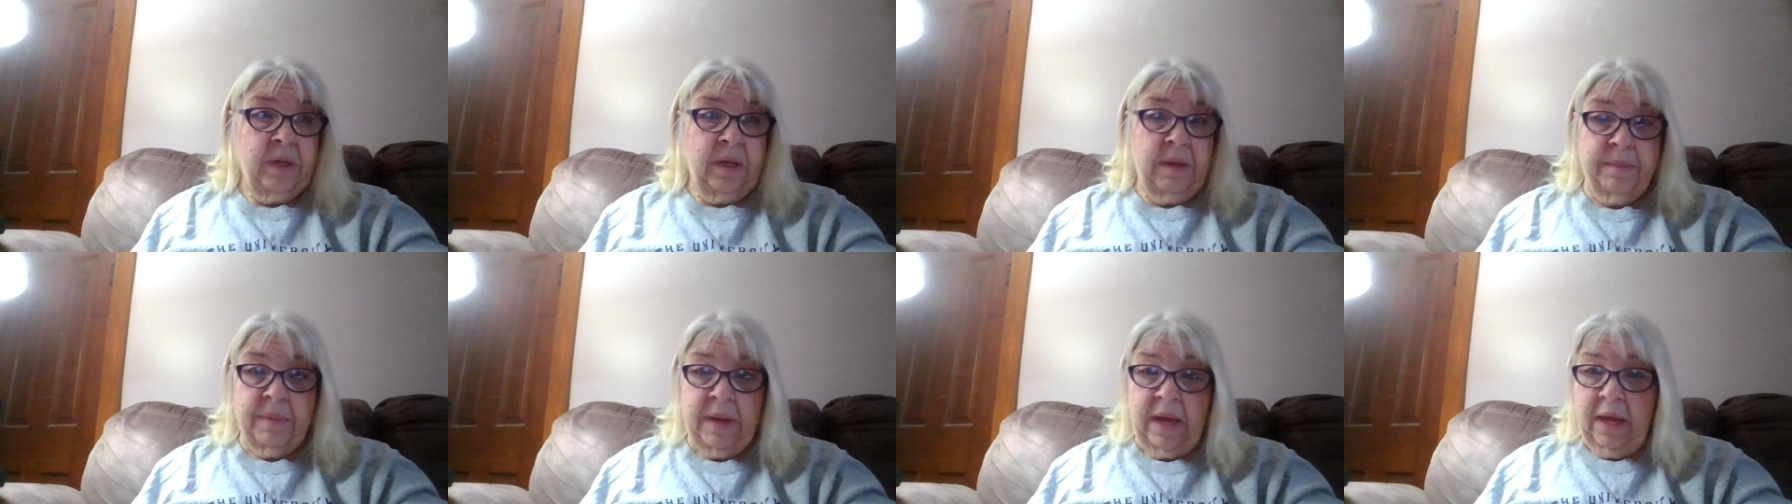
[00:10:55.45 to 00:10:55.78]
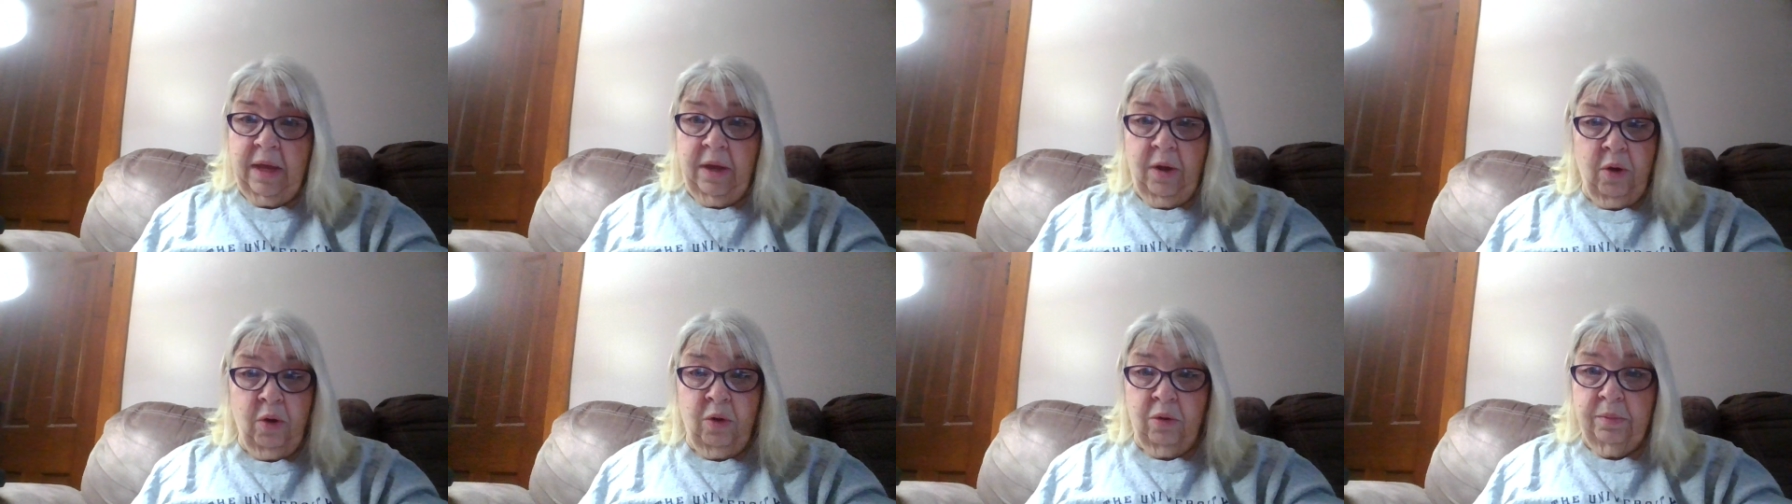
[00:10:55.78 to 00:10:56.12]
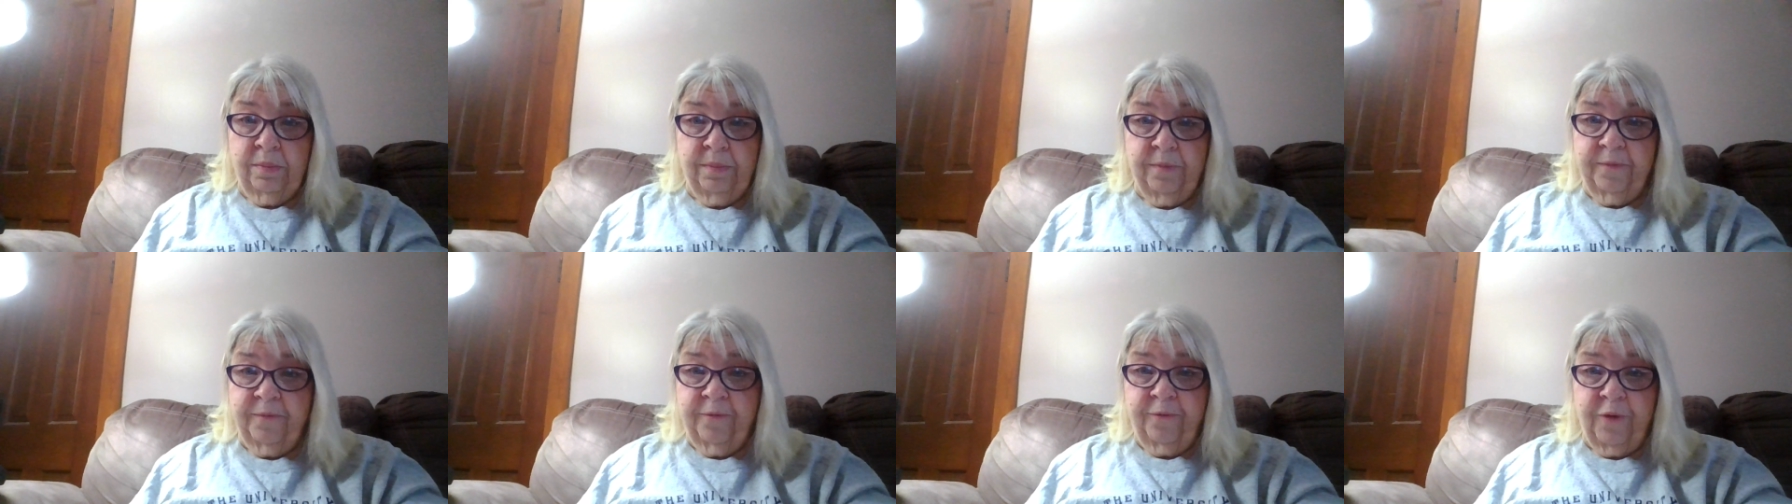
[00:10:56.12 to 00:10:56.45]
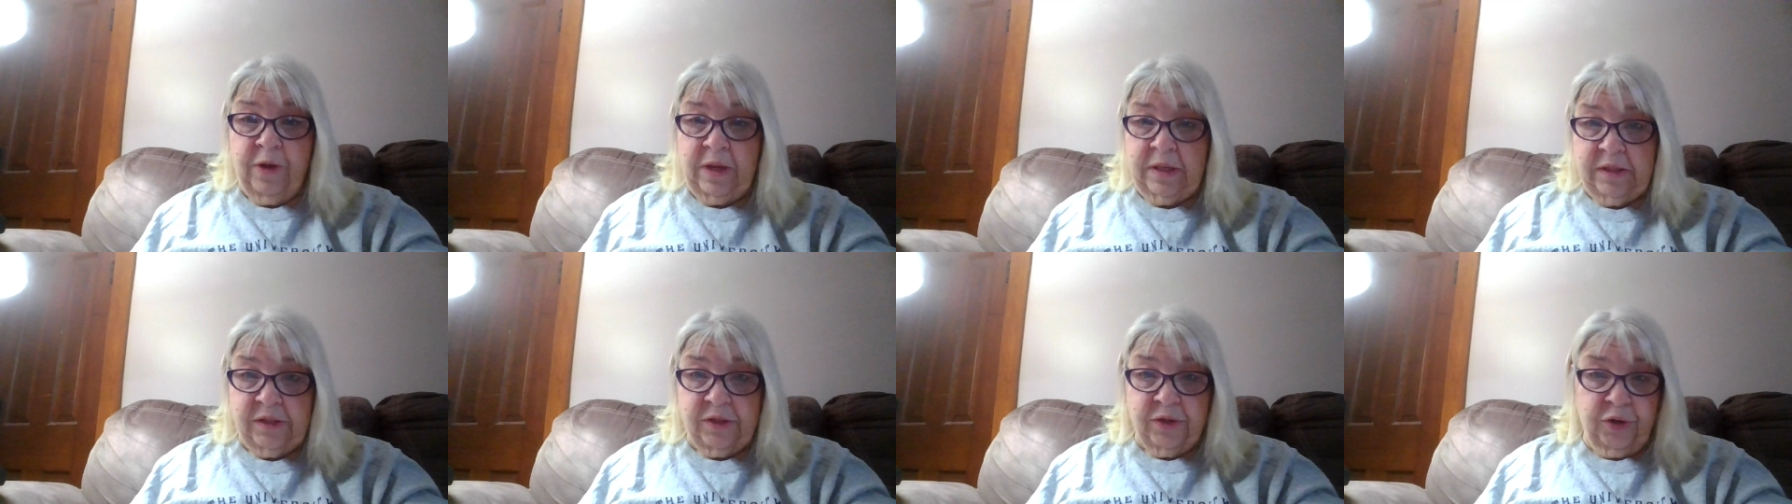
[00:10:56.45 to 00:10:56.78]
in my own
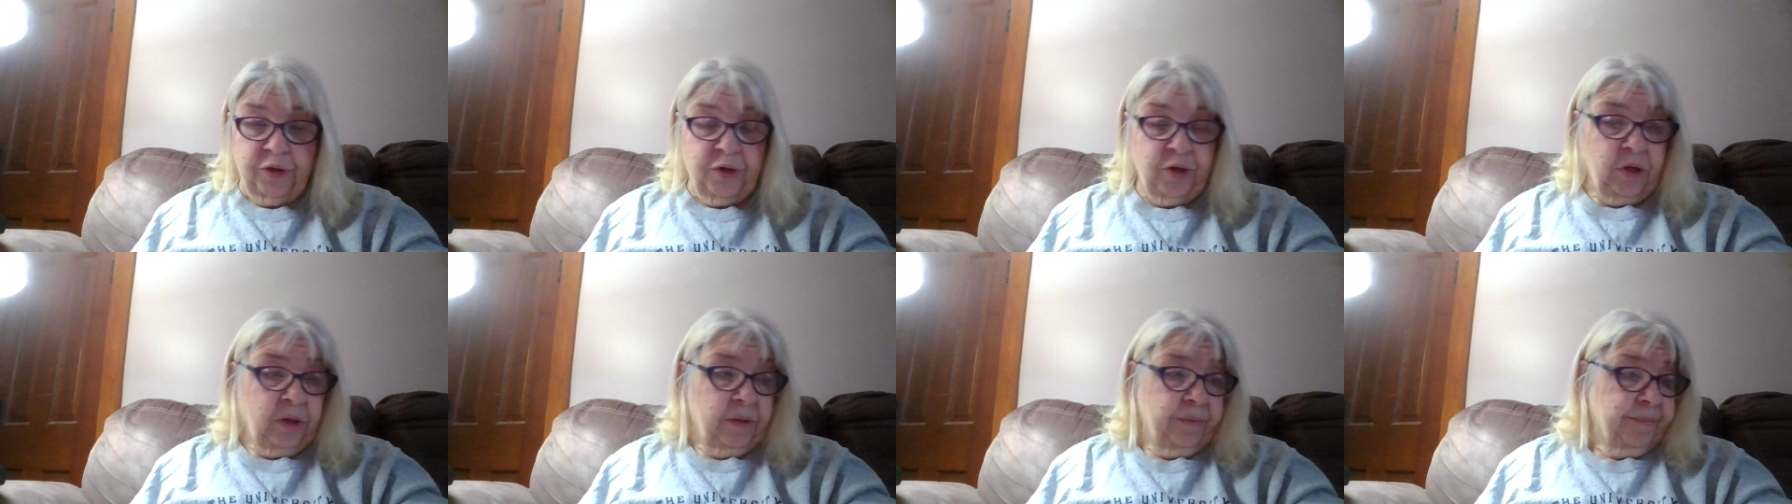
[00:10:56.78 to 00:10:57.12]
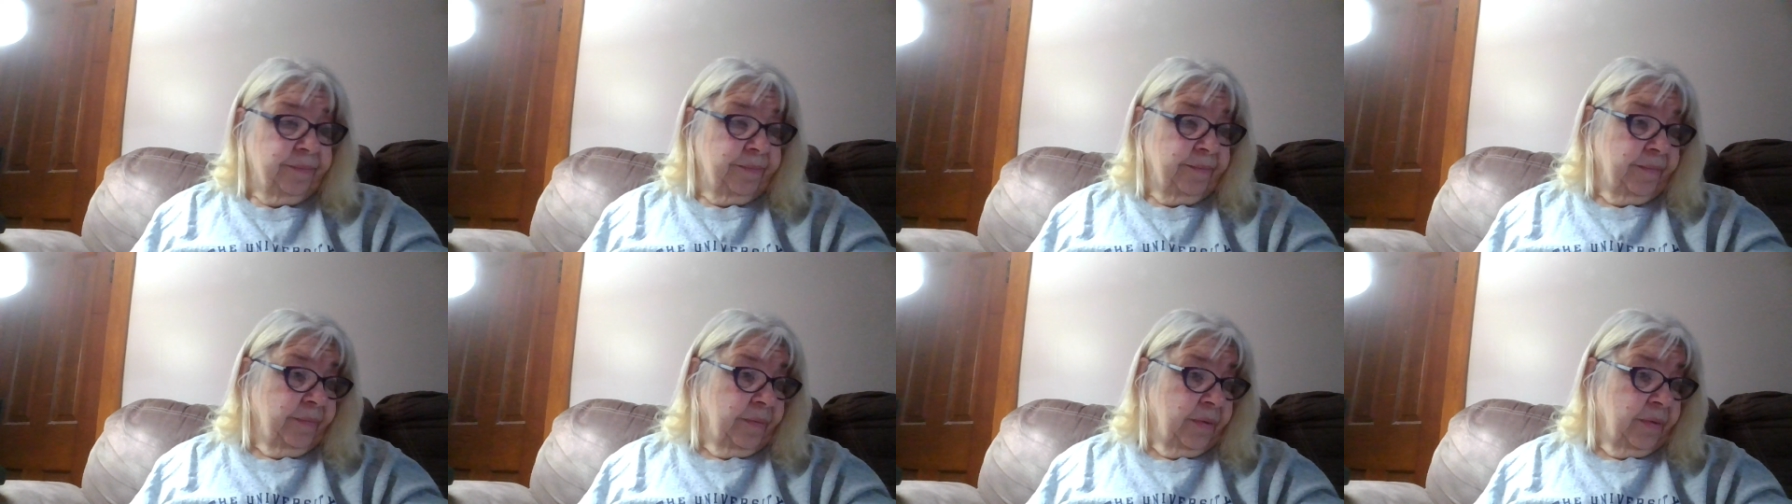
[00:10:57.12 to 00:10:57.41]
friend circle.